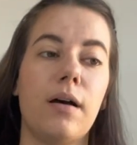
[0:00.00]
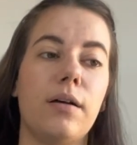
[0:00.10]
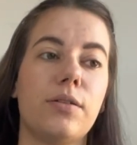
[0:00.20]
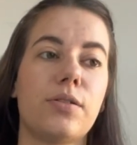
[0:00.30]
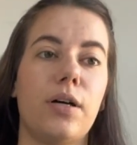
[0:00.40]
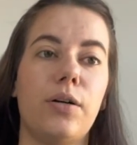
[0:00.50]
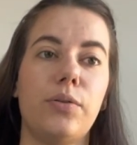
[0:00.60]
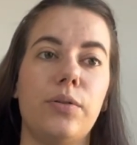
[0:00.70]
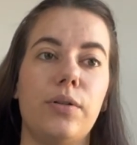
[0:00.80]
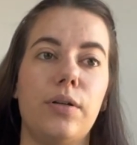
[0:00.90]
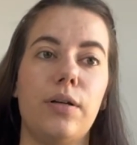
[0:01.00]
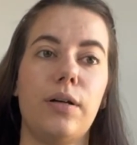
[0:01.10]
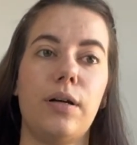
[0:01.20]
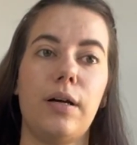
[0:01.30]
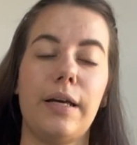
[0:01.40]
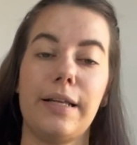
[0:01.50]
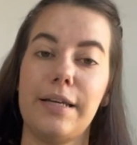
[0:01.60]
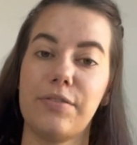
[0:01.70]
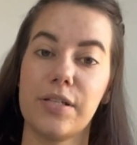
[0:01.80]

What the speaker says: So it gives